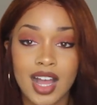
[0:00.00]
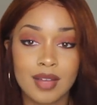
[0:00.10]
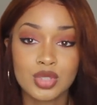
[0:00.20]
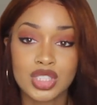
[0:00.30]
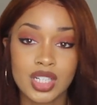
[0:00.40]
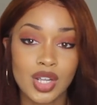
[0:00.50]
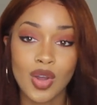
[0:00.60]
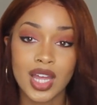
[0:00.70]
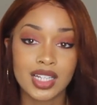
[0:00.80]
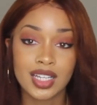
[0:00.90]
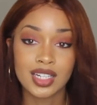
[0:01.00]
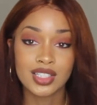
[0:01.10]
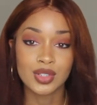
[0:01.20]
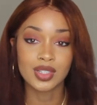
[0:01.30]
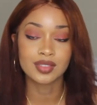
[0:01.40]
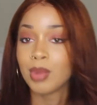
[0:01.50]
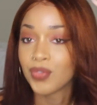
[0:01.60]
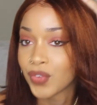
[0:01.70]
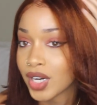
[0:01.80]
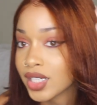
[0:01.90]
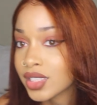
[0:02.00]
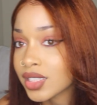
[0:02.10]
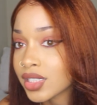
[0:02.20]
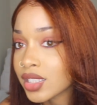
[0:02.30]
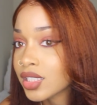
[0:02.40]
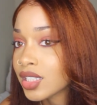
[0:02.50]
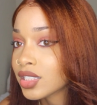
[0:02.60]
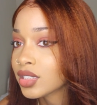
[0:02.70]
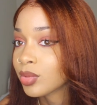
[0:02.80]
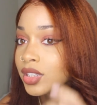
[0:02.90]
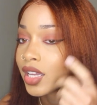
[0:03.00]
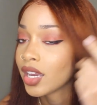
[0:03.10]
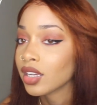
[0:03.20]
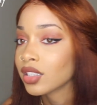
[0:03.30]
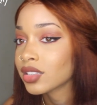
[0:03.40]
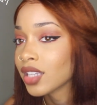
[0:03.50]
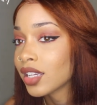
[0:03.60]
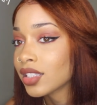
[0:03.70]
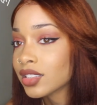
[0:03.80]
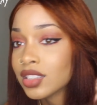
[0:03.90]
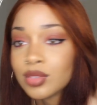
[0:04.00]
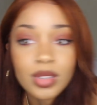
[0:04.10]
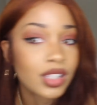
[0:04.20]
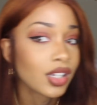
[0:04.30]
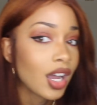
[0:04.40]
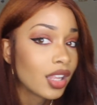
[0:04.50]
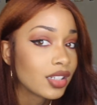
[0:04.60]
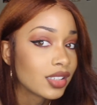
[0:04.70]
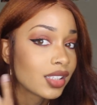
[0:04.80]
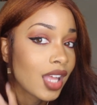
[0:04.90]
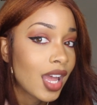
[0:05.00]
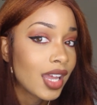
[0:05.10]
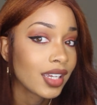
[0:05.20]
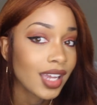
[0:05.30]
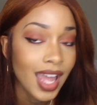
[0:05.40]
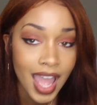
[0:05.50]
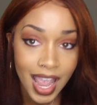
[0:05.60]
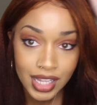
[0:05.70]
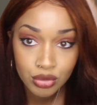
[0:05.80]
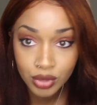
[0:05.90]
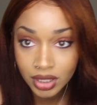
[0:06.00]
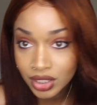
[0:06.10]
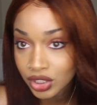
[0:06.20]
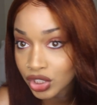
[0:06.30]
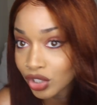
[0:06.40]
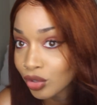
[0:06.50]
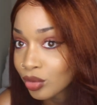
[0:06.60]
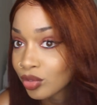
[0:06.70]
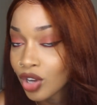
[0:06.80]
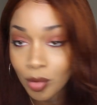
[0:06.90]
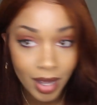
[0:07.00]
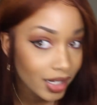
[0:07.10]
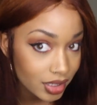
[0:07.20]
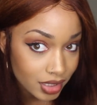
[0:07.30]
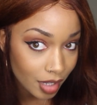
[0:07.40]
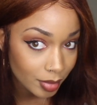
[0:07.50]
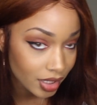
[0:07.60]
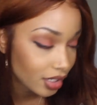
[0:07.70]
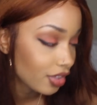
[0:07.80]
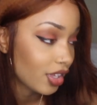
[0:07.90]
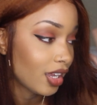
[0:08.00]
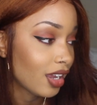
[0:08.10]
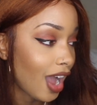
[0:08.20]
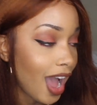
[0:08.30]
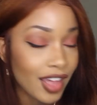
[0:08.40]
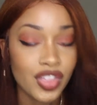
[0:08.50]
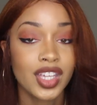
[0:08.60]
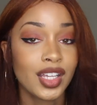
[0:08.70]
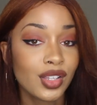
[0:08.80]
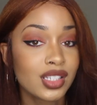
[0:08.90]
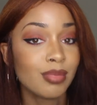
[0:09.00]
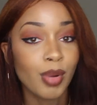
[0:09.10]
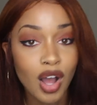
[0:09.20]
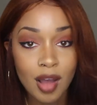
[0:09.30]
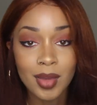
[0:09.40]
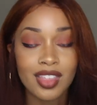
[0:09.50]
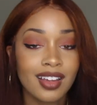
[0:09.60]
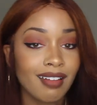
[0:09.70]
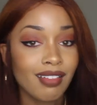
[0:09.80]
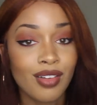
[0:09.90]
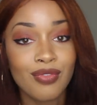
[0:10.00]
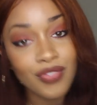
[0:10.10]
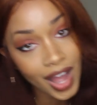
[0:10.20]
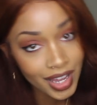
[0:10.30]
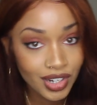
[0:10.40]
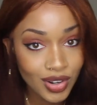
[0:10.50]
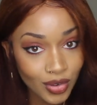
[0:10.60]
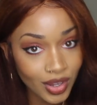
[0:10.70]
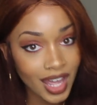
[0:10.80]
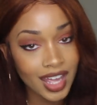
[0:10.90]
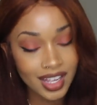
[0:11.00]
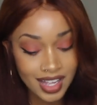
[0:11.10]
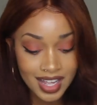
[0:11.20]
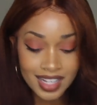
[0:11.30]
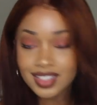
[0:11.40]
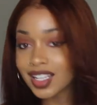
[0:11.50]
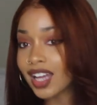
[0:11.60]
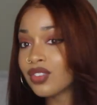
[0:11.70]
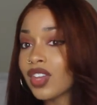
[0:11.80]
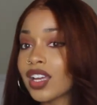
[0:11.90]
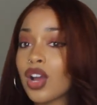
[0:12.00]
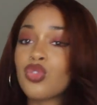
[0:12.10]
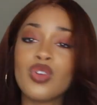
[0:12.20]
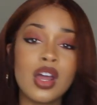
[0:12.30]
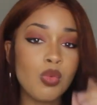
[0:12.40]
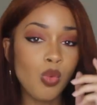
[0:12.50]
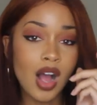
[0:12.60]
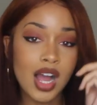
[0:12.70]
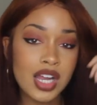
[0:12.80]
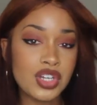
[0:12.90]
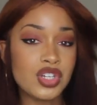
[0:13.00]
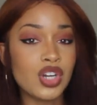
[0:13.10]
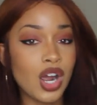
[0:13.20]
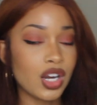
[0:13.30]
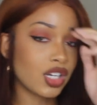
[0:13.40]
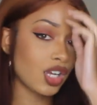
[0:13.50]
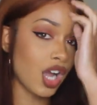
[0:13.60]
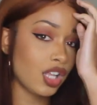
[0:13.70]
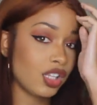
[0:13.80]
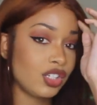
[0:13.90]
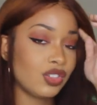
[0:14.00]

I'm just gonna go ahead and get into it. But first, this is what the hair looks like. This is what the color's like. It's really cute. Nobody can tell me anything. I think it looks bomb. I think I look fire, okay? It's kind of like a red wine, dark color.